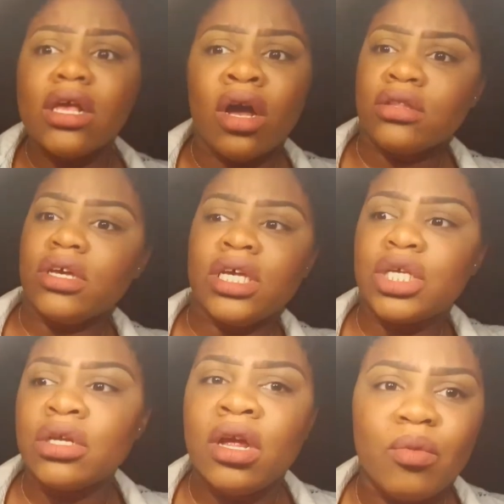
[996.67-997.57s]
on the
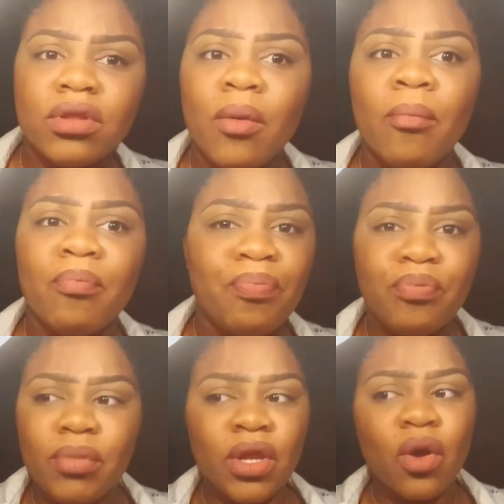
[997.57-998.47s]
internet with the,
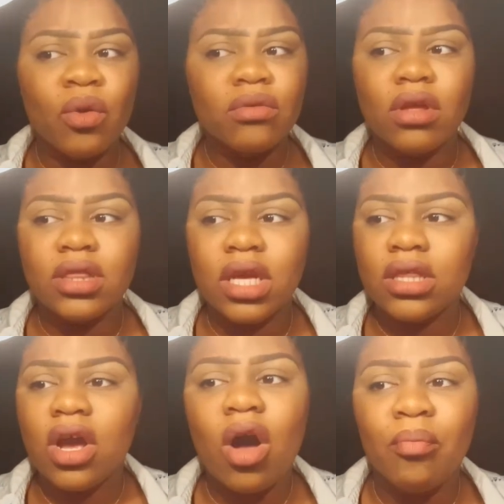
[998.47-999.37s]
you know,
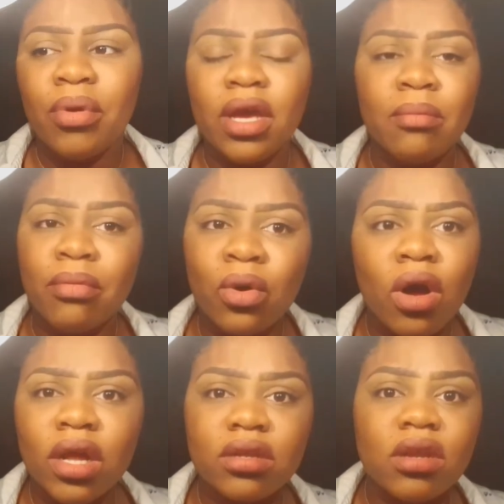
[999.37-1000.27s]
think they all big and
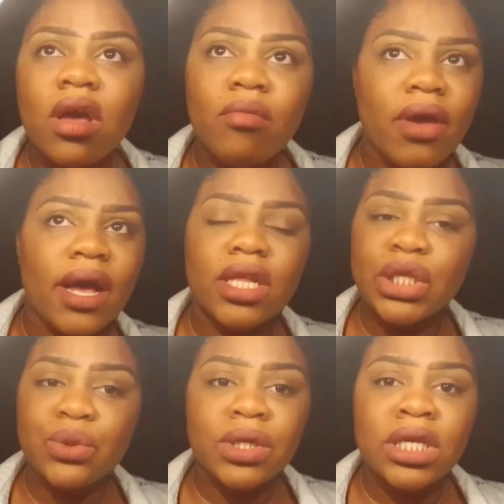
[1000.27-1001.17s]
bold on behind
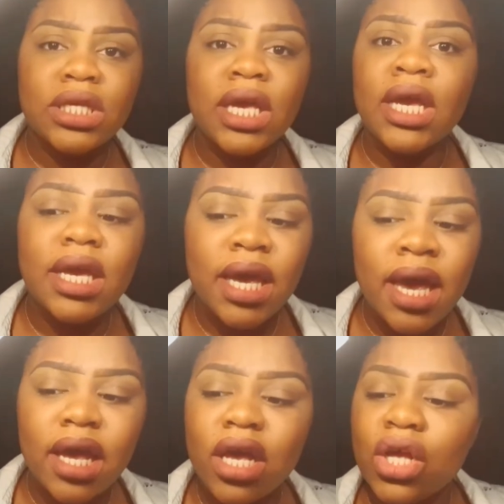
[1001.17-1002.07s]
the screens and
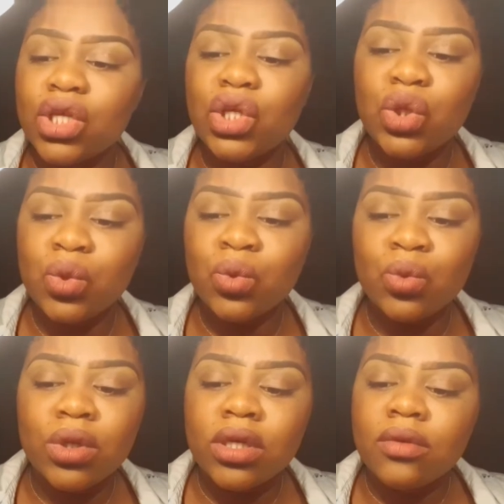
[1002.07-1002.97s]
get
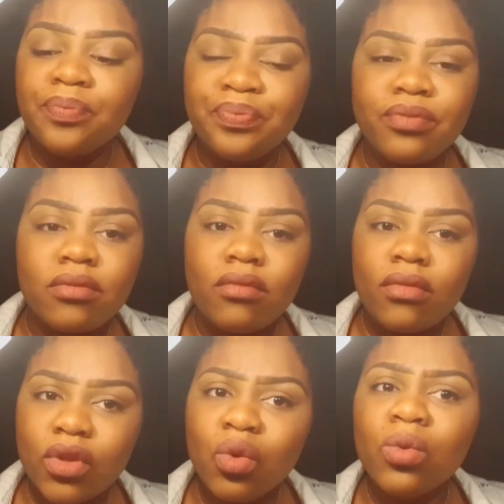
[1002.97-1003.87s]
to
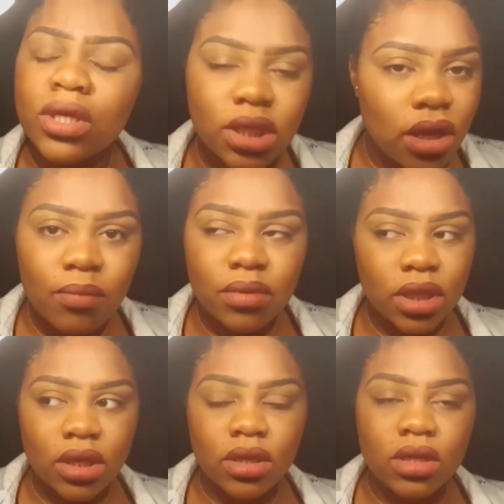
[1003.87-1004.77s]
doing
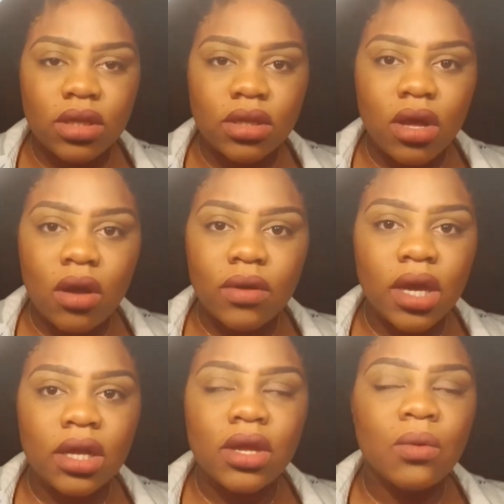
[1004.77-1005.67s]
something.
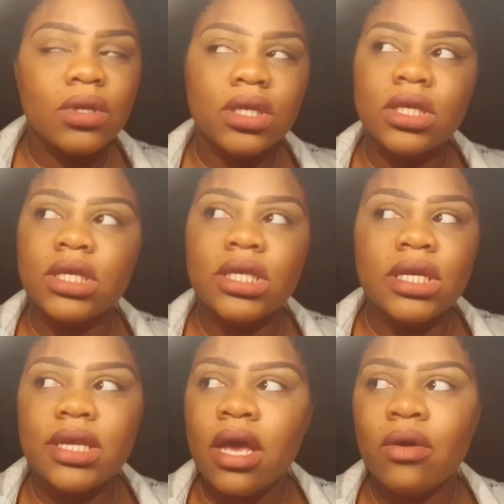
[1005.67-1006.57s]
Okay, don't just
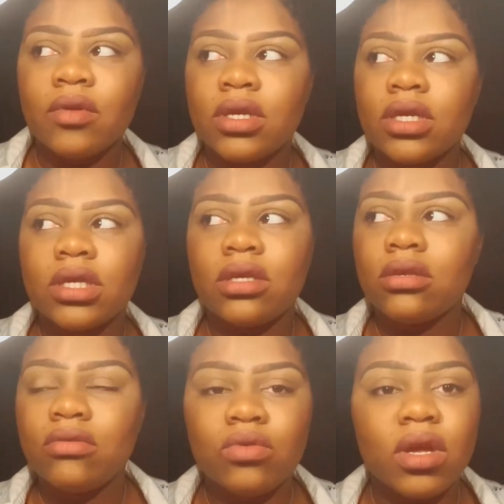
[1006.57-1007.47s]
sit down and
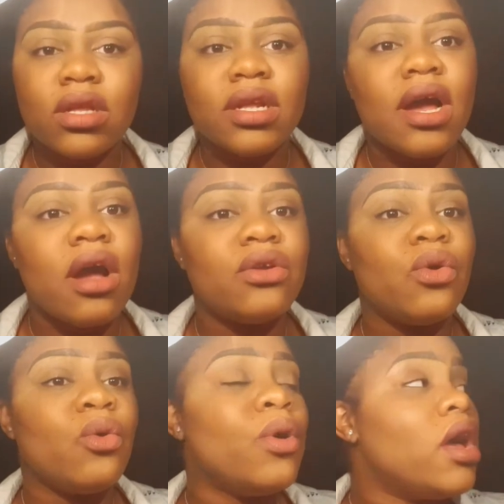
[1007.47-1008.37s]
just do nothing. Now, I
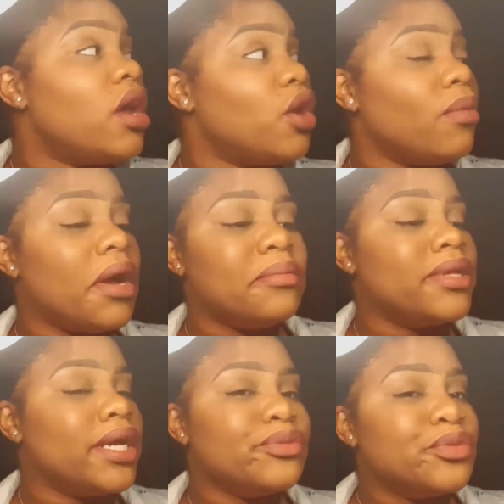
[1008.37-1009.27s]
know you're
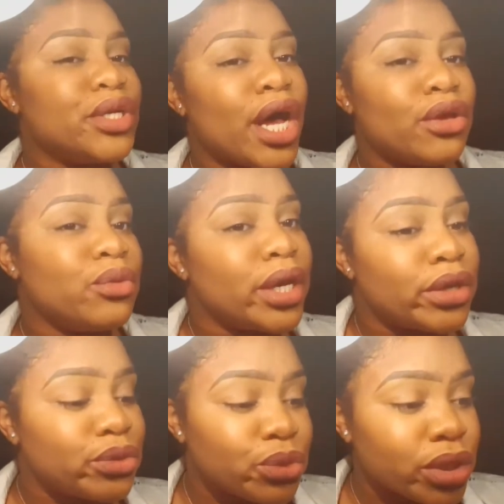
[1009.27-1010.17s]
probably like, God, you
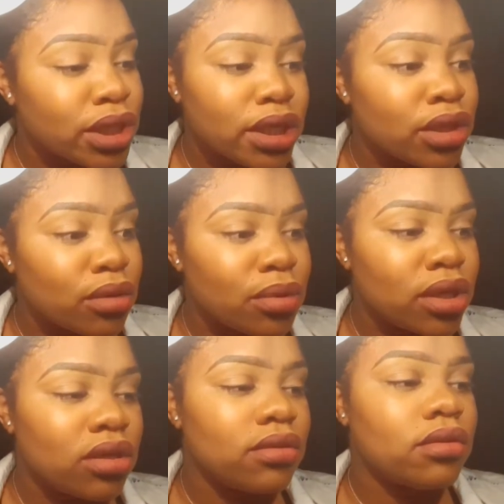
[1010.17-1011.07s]
ain't gonna do shit either,
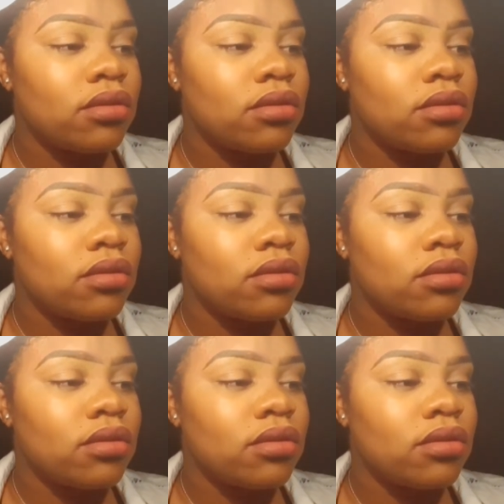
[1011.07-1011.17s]
but